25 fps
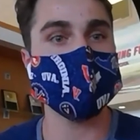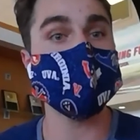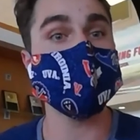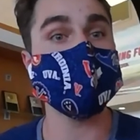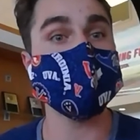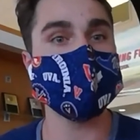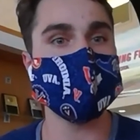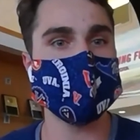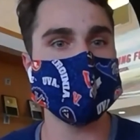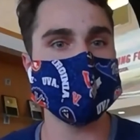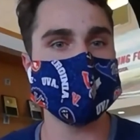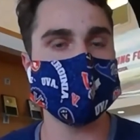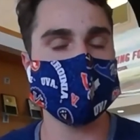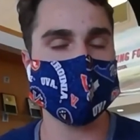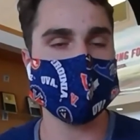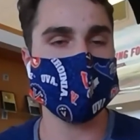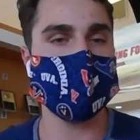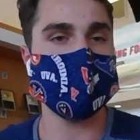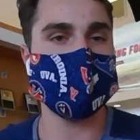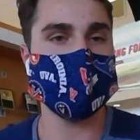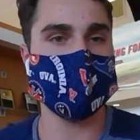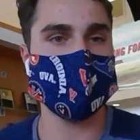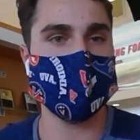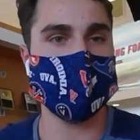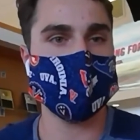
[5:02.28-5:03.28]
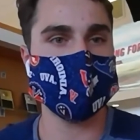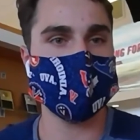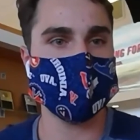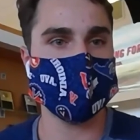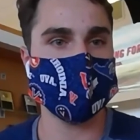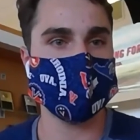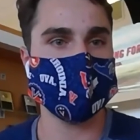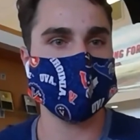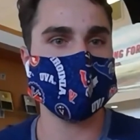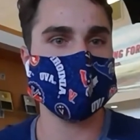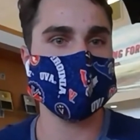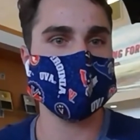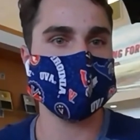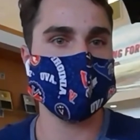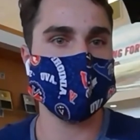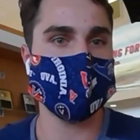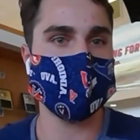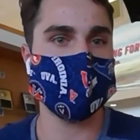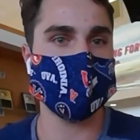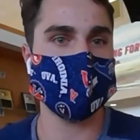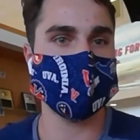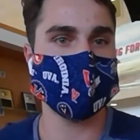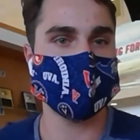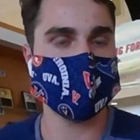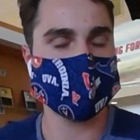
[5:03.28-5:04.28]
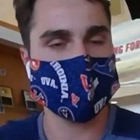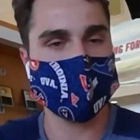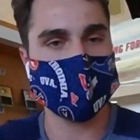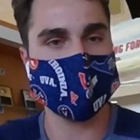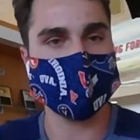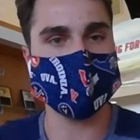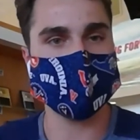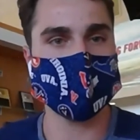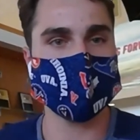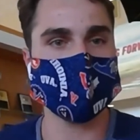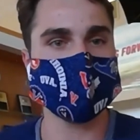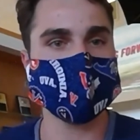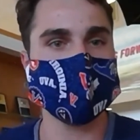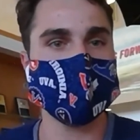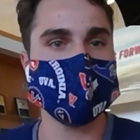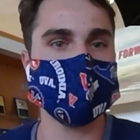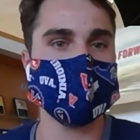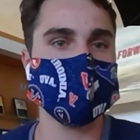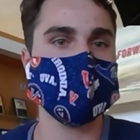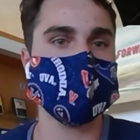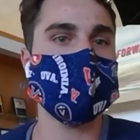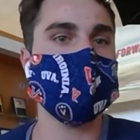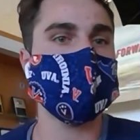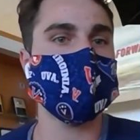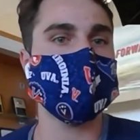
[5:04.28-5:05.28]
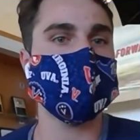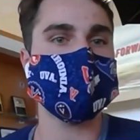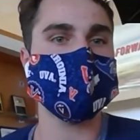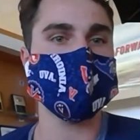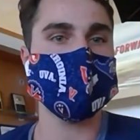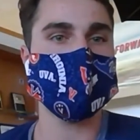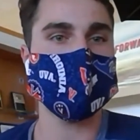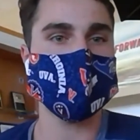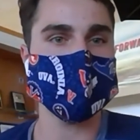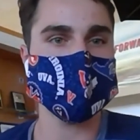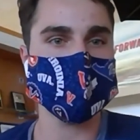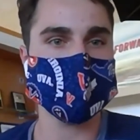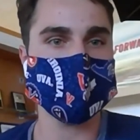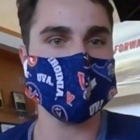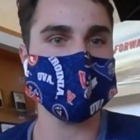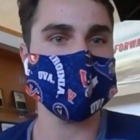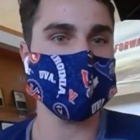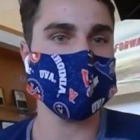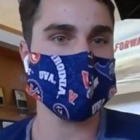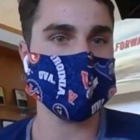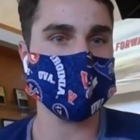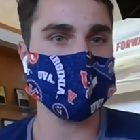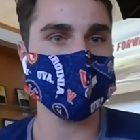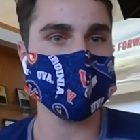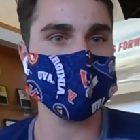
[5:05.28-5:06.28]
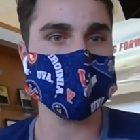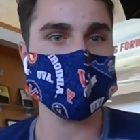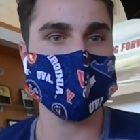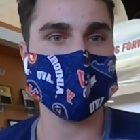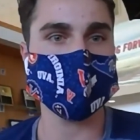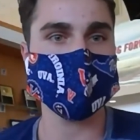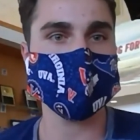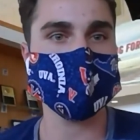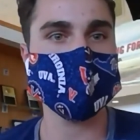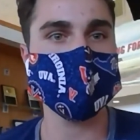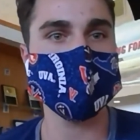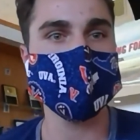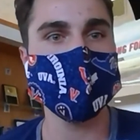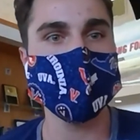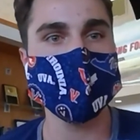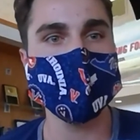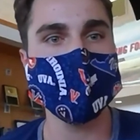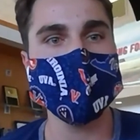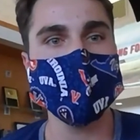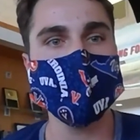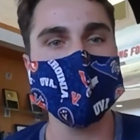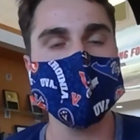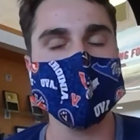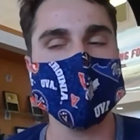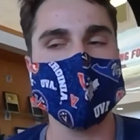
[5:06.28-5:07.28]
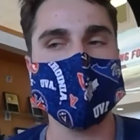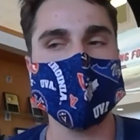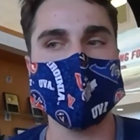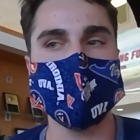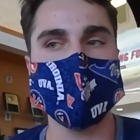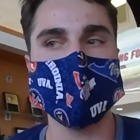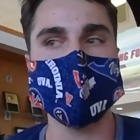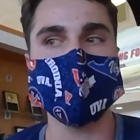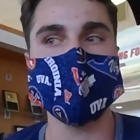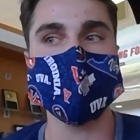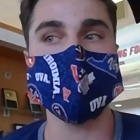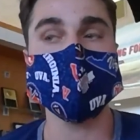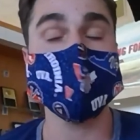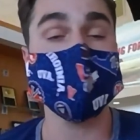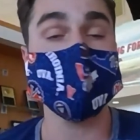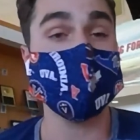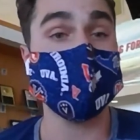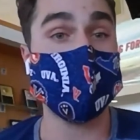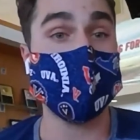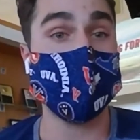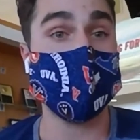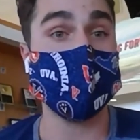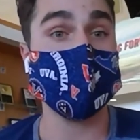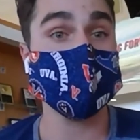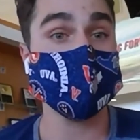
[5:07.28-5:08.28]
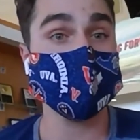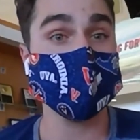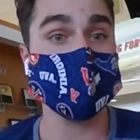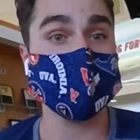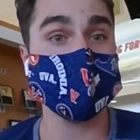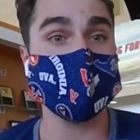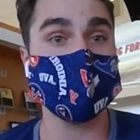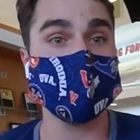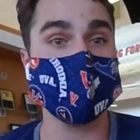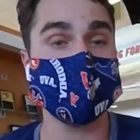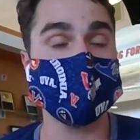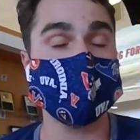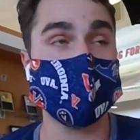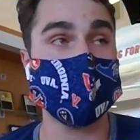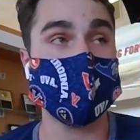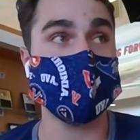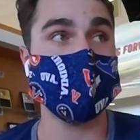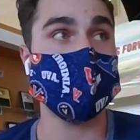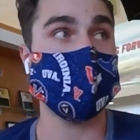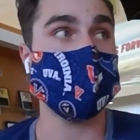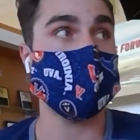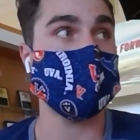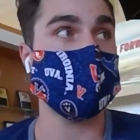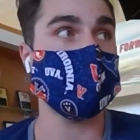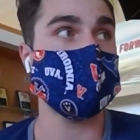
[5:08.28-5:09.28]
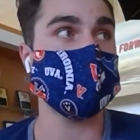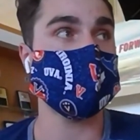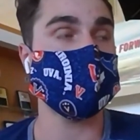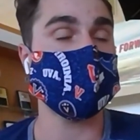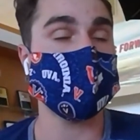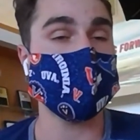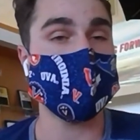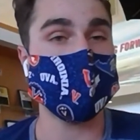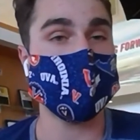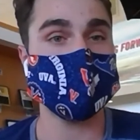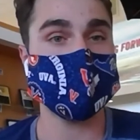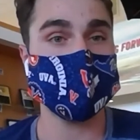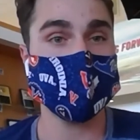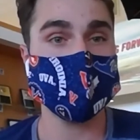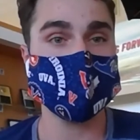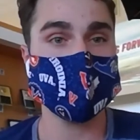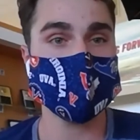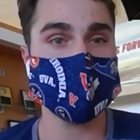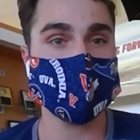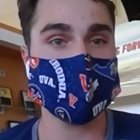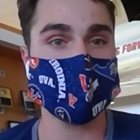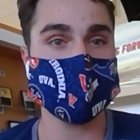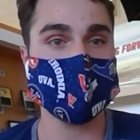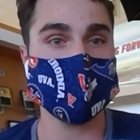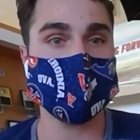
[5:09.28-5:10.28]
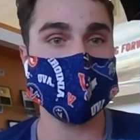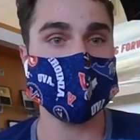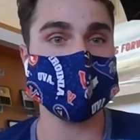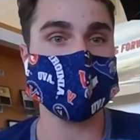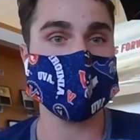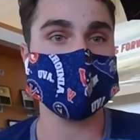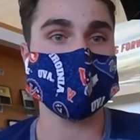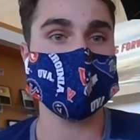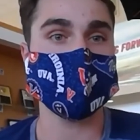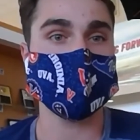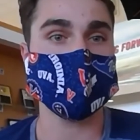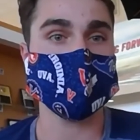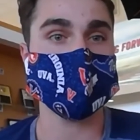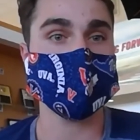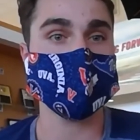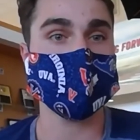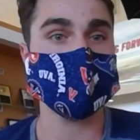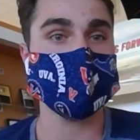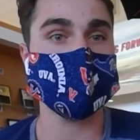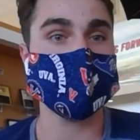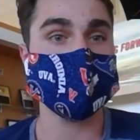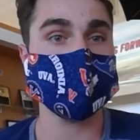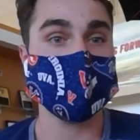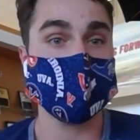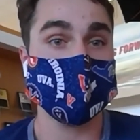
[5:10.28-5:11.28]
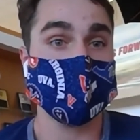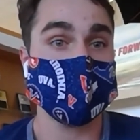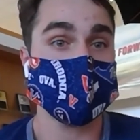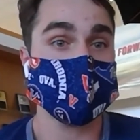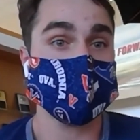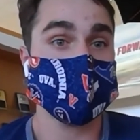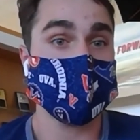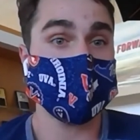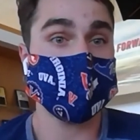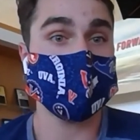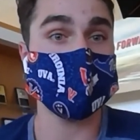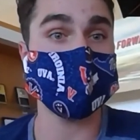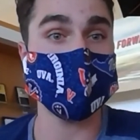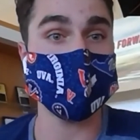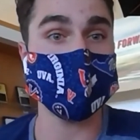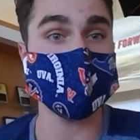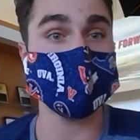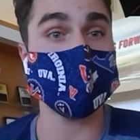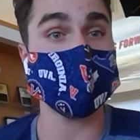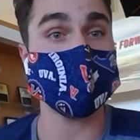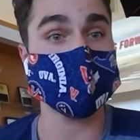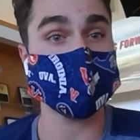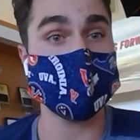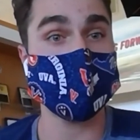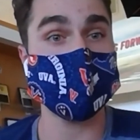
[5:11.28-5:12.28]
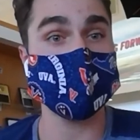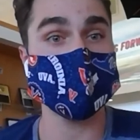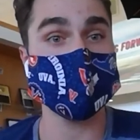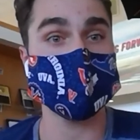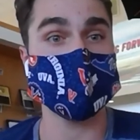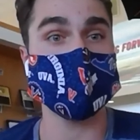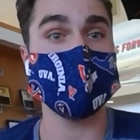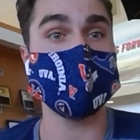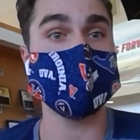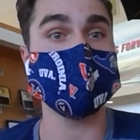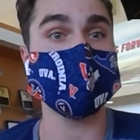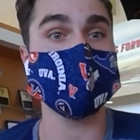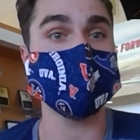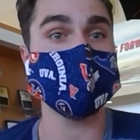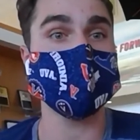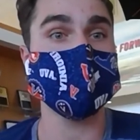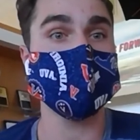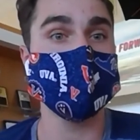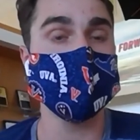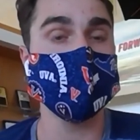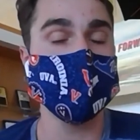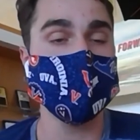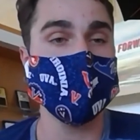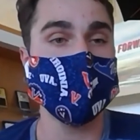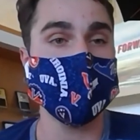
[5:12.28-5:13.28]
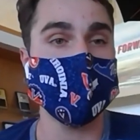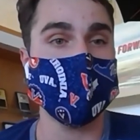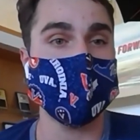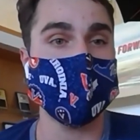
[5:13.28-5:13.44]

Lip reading: it was a little bit more open-ended than kind of like rigid cutoff lines with skill sets. So actually, by the end, when I did receive an offer from Accenture, they extended me a technology offer,